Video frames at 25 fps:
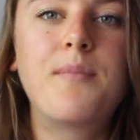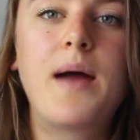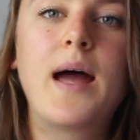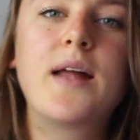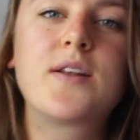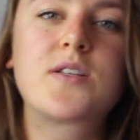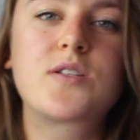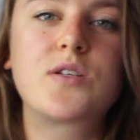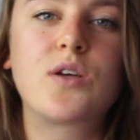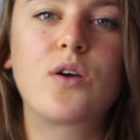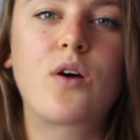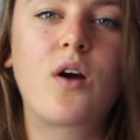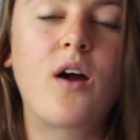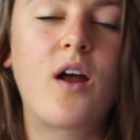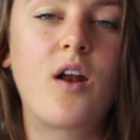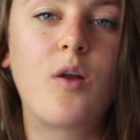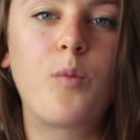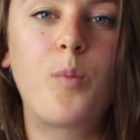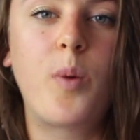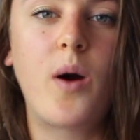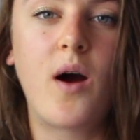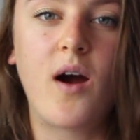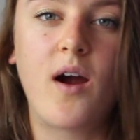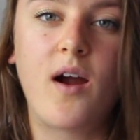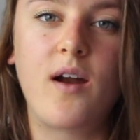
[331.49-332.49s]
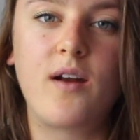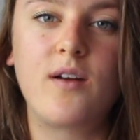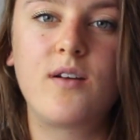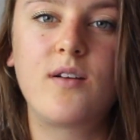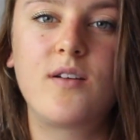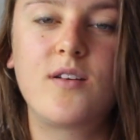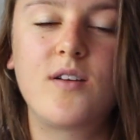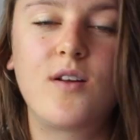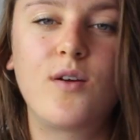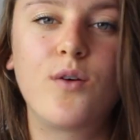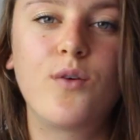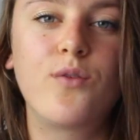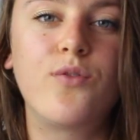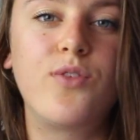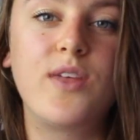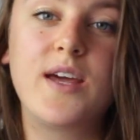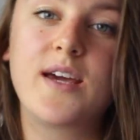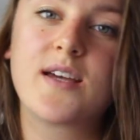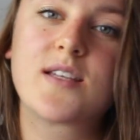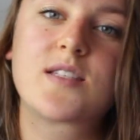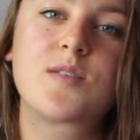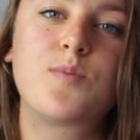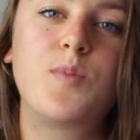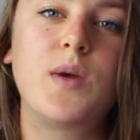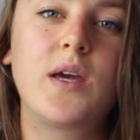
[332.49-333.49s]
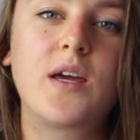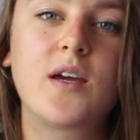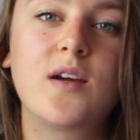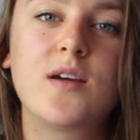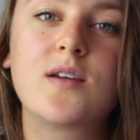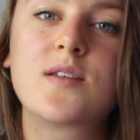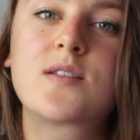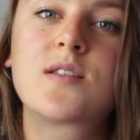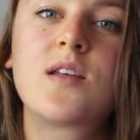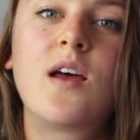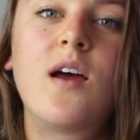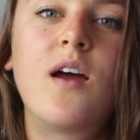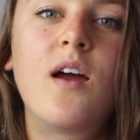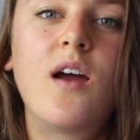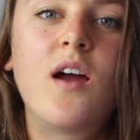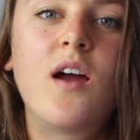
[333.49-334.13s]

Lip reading: mental kind of part of this, because